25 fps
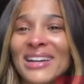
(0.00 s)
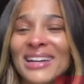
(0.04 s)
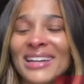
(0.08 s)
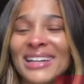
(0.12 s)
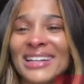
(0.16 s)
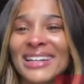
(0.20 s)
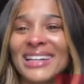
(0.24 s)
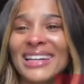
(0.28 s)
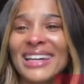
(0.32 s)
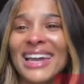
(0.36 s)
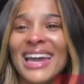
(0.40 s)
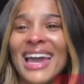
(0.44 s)

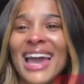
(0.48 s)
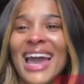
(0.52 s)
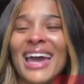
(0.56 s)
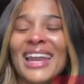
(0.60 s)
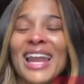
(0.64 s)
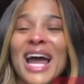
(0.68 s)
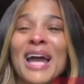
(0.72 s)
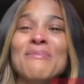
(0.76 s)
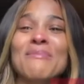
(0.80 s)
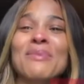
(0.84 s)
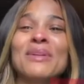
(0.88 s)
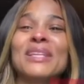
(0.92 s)
Be not
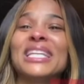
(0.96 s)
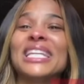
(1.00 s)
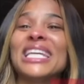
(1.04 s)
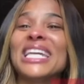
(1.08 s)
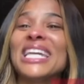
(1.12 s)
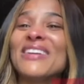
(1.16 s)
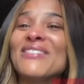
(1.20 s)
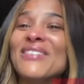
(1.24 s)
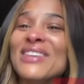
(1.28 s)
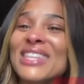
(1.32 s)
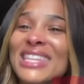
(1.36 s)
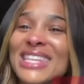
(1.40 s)
cut off in
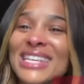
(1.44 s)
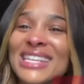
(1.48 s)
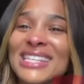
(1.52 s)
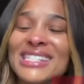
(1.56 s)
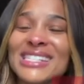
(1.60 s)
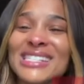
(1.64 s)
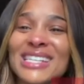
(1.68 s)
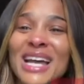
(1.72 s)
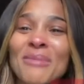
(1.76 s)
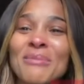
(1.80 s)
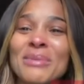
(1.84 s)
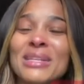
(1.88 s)
her iniquity.
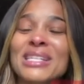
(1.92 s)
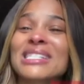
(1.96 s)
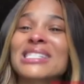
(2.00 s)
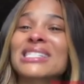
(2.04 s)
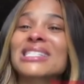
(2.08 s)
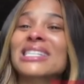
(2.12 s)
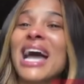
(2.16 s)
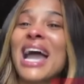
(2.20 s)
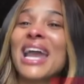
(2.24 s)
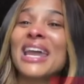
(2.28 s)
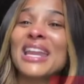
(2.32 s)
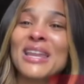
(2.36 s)
So if you
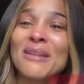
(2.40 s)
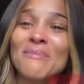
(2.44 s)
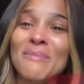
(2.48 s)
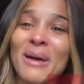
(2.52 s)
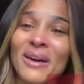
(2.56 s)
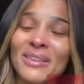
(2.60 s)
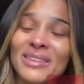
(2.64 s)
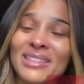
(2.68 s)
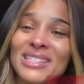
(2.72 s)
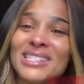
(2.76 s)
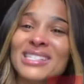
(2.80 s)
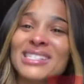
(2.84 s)
don't
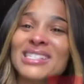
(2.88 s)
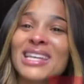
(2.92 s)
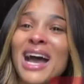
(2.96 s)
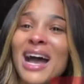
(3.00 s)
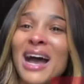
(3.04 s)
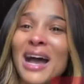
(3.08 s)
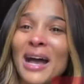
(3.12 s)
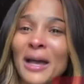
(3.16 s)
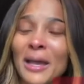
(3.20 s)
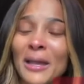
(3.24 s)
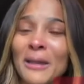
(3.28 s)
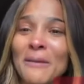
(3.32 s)
unplug right
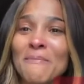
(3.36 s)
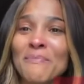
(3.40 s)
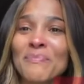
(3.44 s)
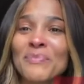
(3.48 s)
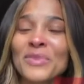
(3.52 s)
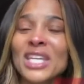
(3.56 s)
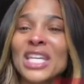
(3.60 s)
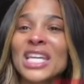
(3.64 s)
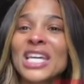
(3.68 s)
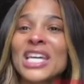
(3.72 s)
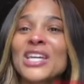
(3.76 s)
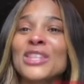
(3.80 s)
now, you're
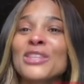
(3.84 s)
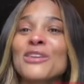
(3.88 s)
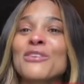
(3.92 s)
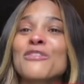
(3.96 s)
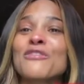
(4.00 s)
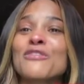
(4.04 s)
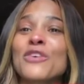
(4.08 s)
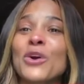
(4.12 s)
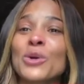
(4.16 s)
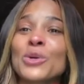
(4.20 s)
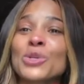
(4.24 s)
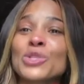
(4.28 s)
going to die
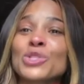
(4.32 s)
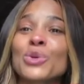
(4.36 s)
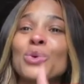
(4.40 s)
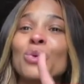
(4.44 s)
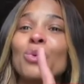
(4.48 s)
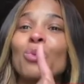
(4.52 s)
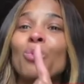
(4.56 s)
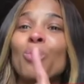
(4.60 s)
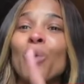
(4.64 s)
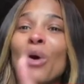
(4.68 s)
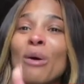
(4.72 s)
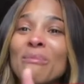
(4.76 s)
along with
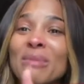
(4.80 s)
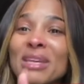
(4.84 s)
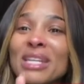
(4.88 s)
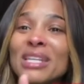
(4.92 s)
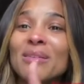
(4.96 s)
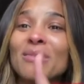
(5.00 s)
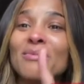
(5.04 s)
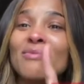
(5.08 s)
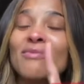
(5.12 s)
this place.